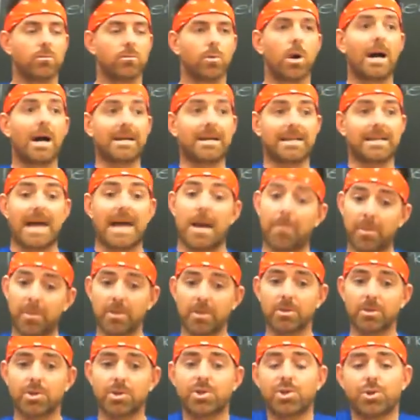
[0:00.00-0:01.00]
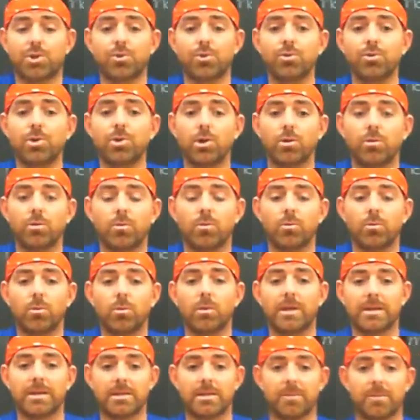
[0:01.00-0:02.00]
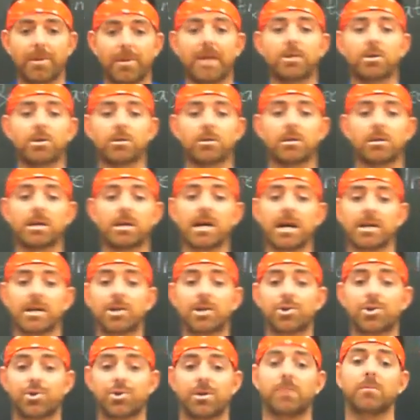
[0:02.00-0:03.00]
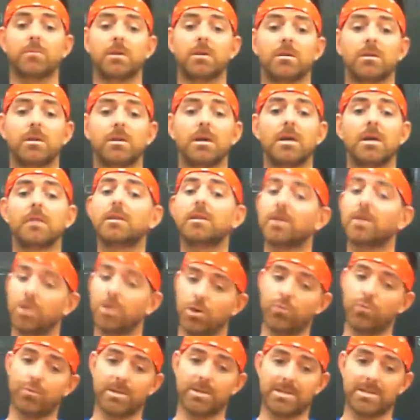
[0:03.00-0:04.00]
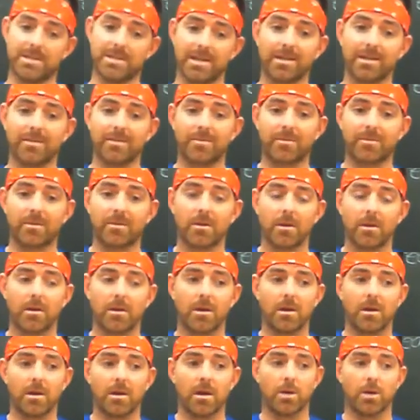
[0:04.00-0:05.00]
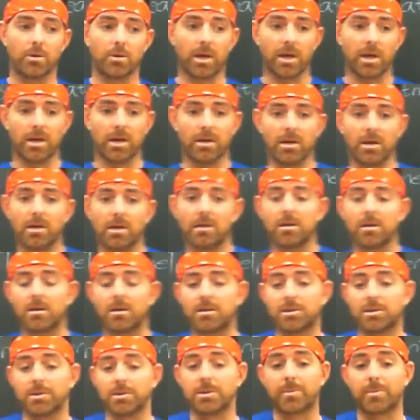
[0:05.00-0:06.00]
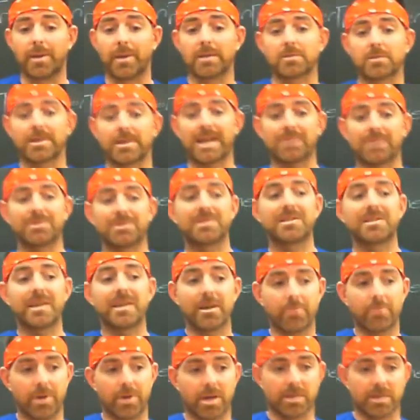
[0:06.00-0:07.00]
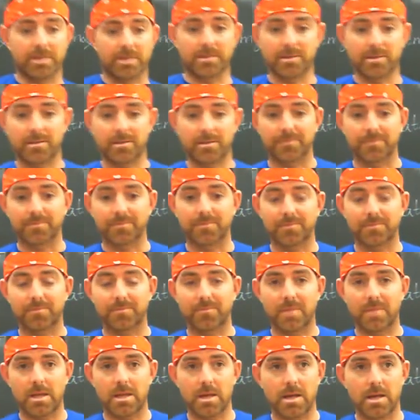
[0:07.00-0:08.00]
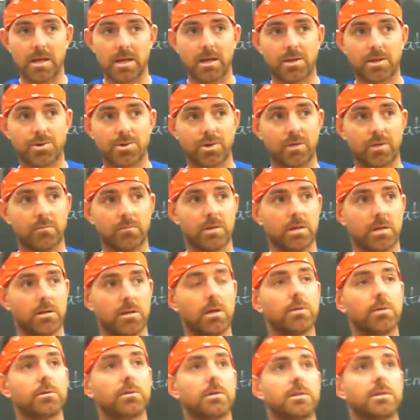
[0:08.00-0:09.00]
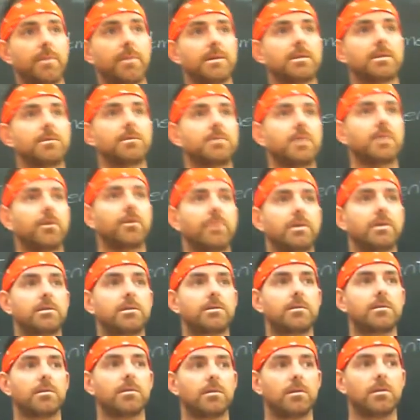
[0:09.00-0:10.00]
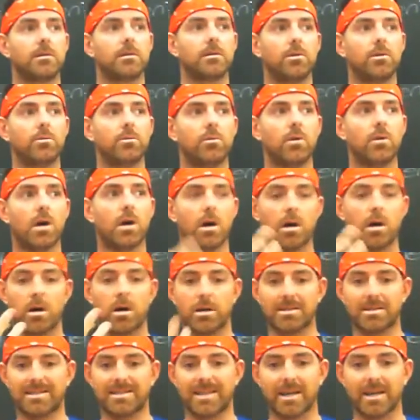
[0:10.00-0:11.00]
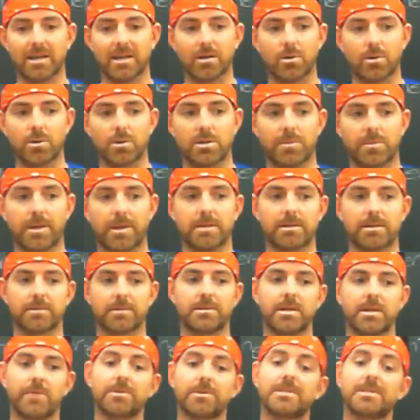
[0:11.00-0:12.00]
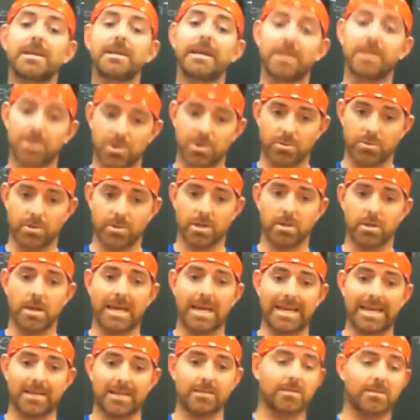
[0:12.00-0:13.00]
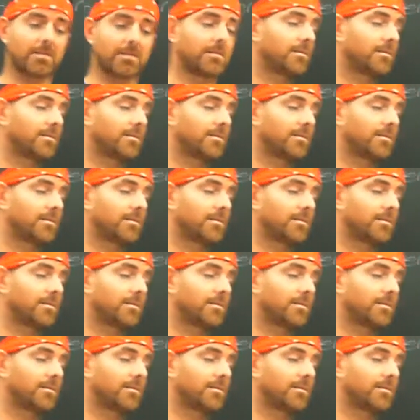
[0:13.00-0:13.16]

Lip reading: has happened to you will then depend on the kind of treatment that you receive. Okay. So it depends on how serious the treatment. No, it depends how serious you are sick, or it depends how serious the injury is.